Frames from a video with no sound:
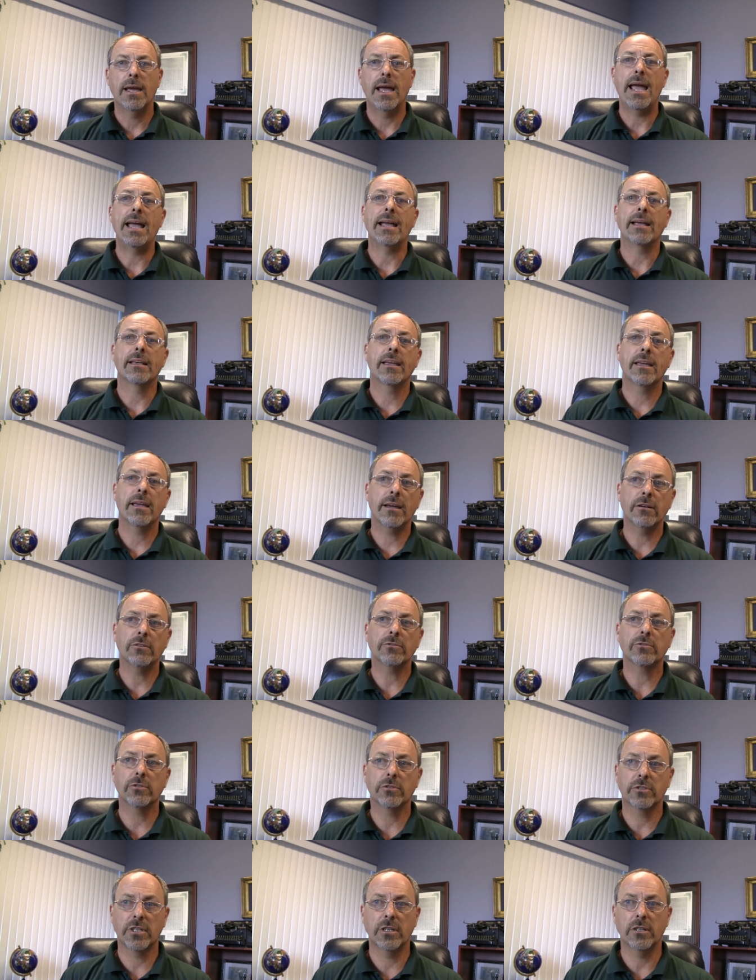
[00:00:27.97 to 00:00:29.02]
and
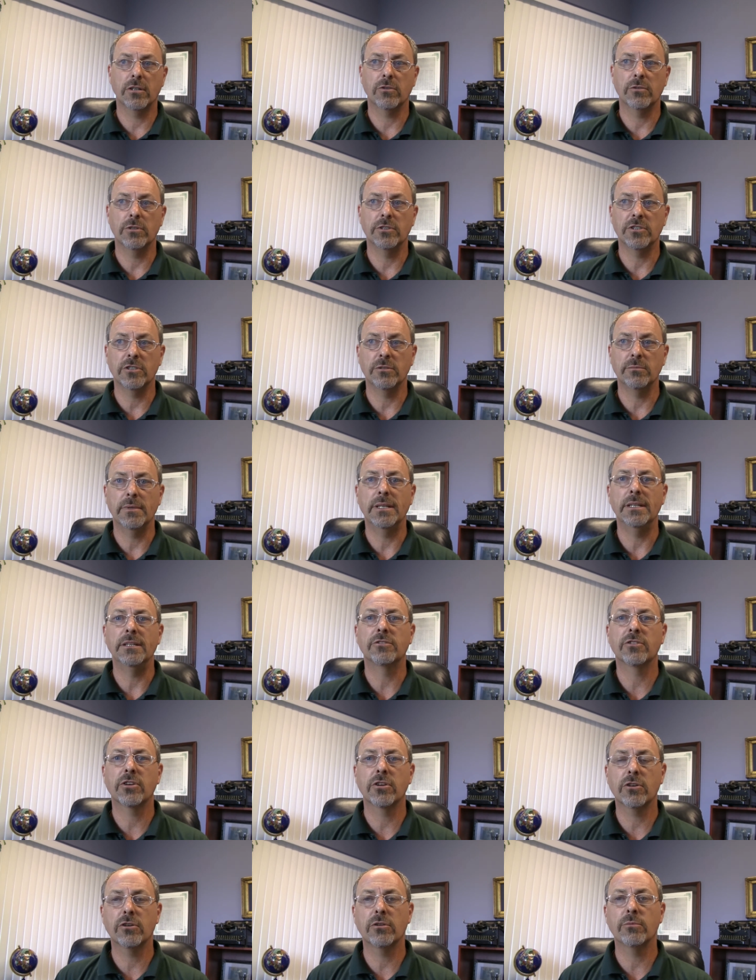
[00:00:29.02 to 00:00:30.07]
counterterrorism in
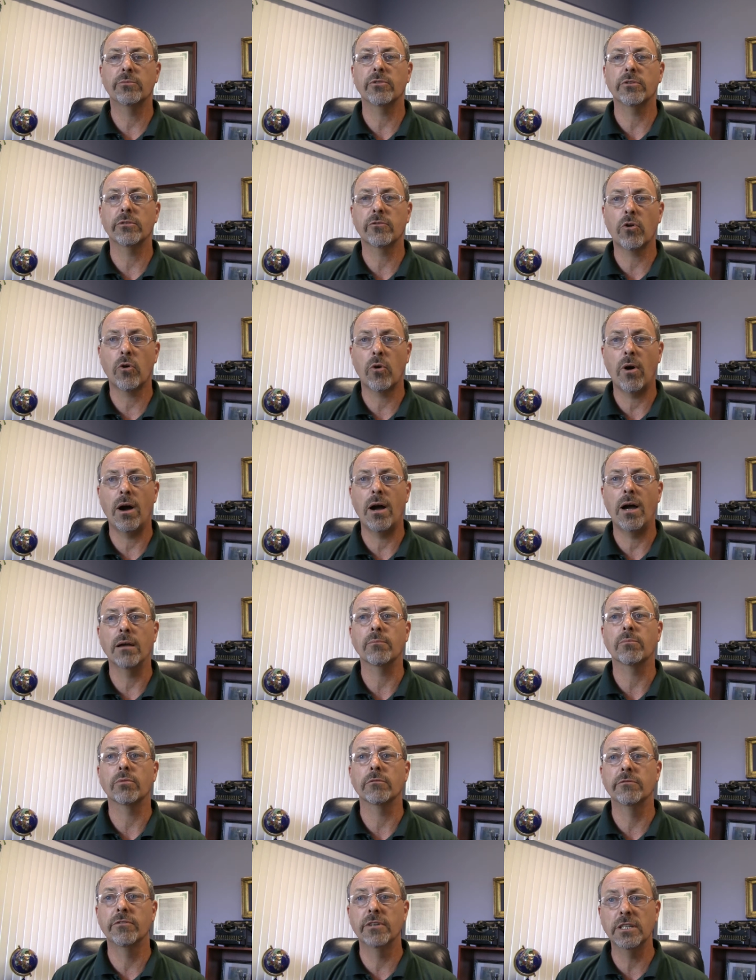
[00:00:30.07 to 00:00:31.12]
terms of crime
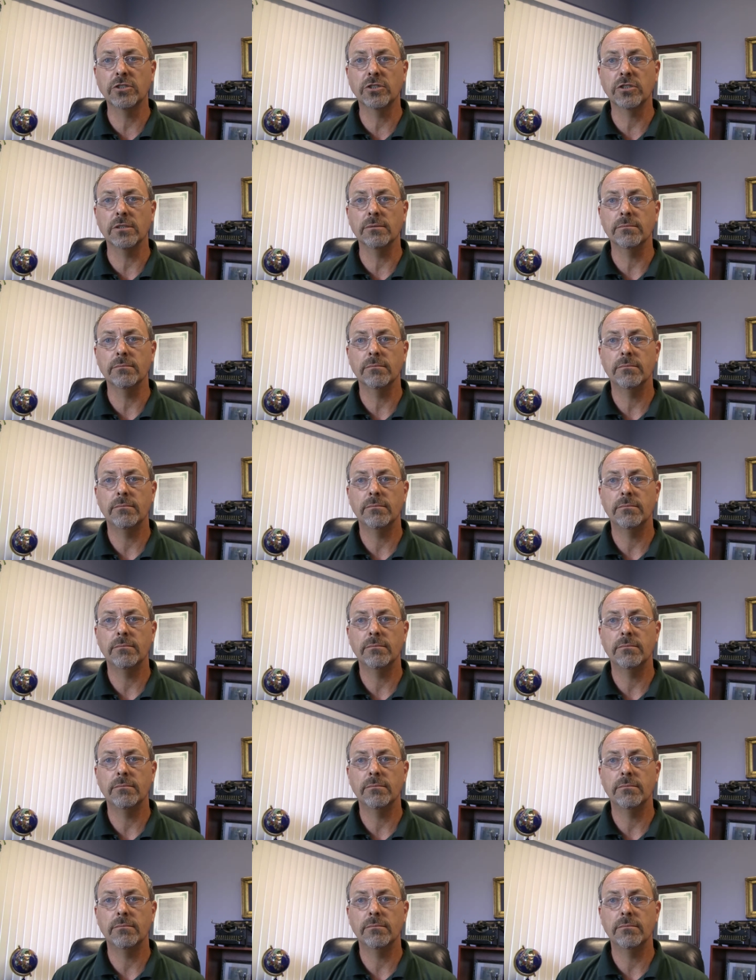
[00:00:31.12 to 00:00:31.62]
prevention.